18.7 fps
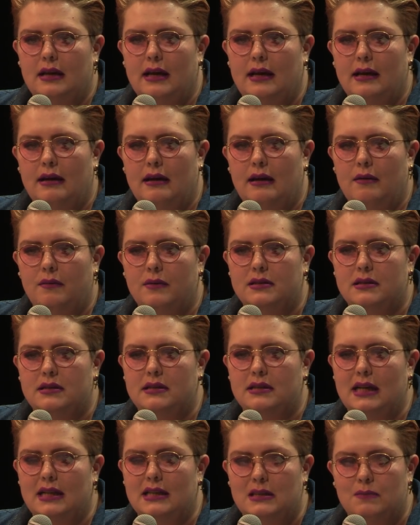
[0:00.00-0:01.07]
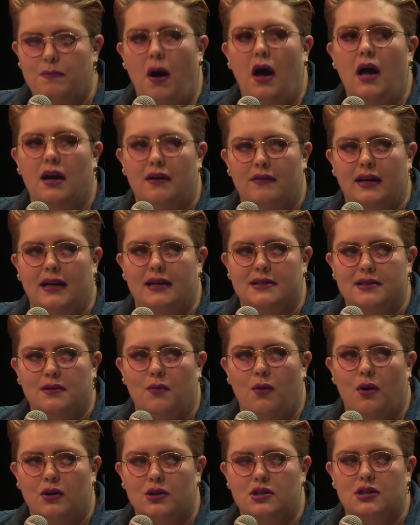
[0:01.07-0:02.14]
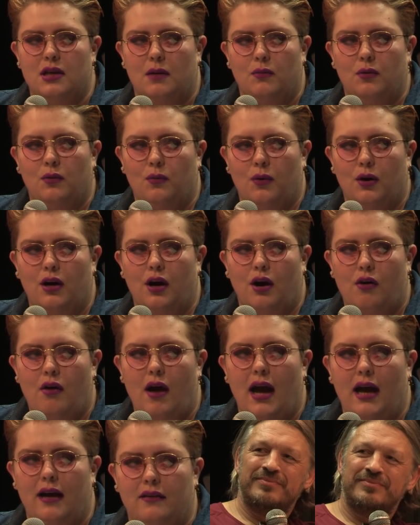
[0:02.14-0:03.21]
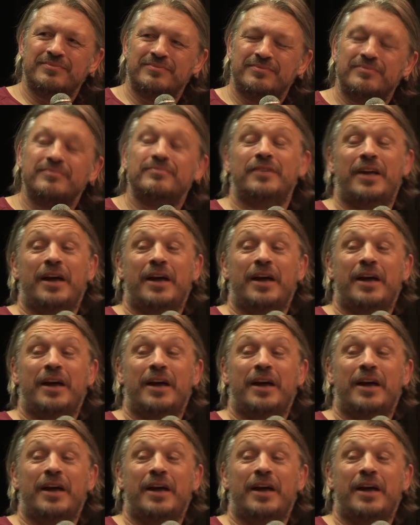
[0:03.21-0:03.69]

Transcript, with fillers: it, it was inspiring to watch someone work a crowd like that.